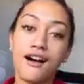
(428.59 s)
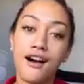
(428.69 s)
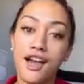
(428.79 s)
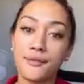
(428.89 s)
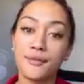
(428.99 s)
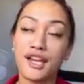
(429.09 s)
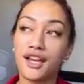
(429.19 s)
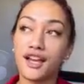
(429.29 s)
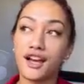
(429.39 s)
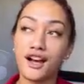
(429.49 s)
I'm
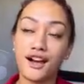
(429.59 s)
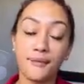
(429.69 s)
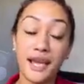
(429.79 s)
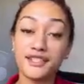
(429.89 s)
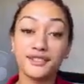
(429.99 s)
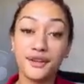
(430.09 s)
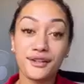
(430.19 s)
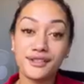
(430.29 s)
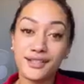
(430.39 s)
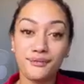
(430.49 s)
based on
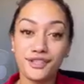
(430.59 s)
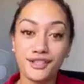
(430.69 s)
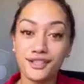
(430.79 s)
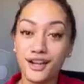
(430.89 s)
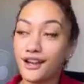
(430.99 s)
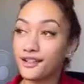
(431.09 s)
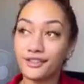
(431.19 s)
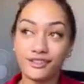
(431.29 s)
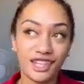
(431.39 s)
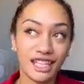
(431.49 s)
assumption, I
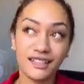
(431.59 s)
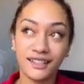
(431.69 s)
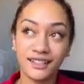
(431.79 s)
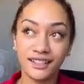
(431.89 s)
don't think